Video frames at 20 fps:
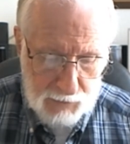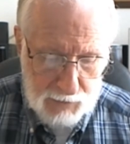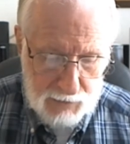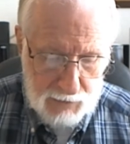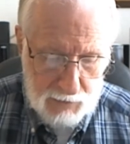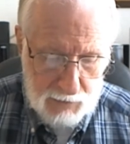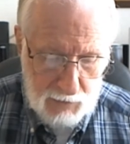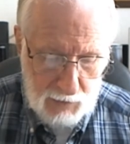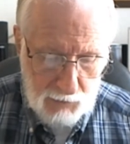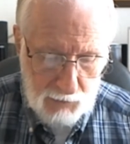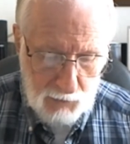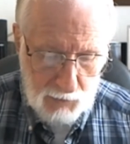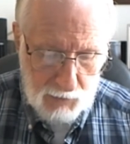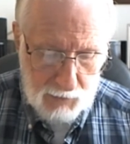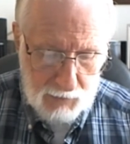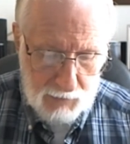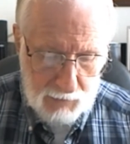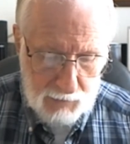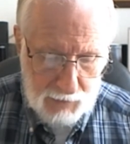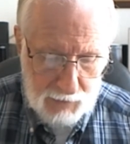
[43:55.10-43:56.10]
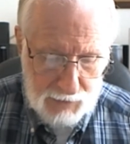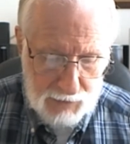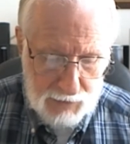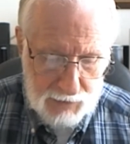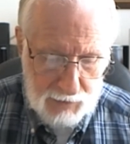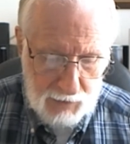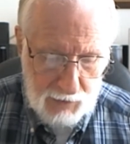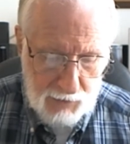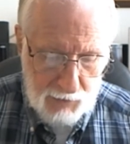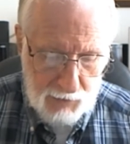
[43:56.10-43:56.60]
They look, they
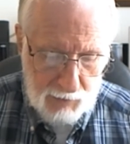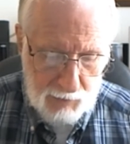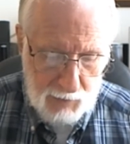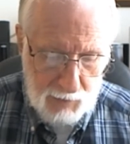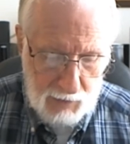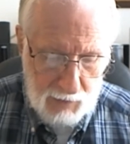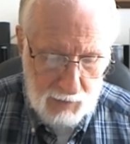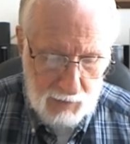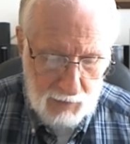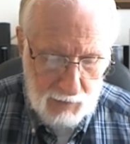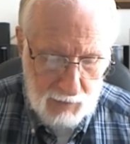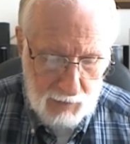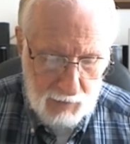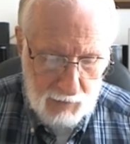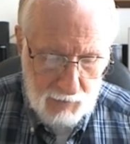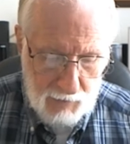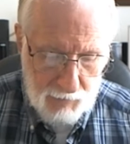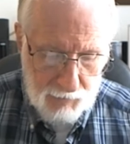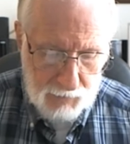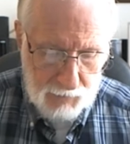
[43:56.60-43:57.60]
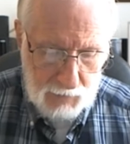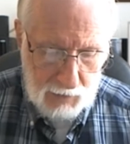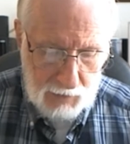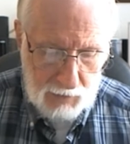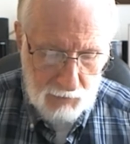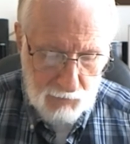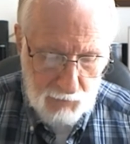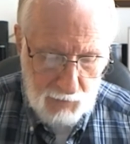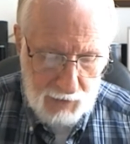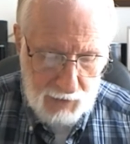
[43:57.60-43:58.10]
stare at me. They
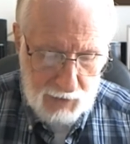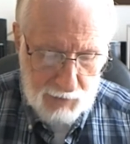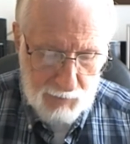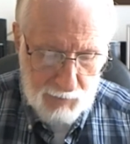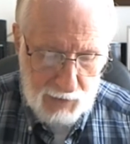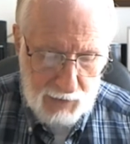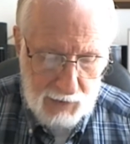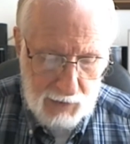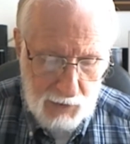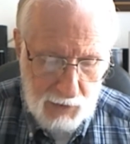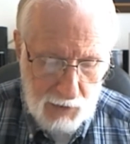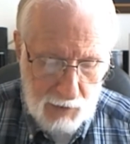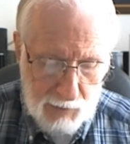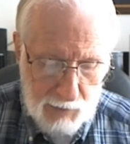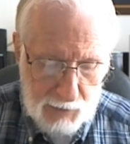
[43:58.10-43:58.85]
divide my garments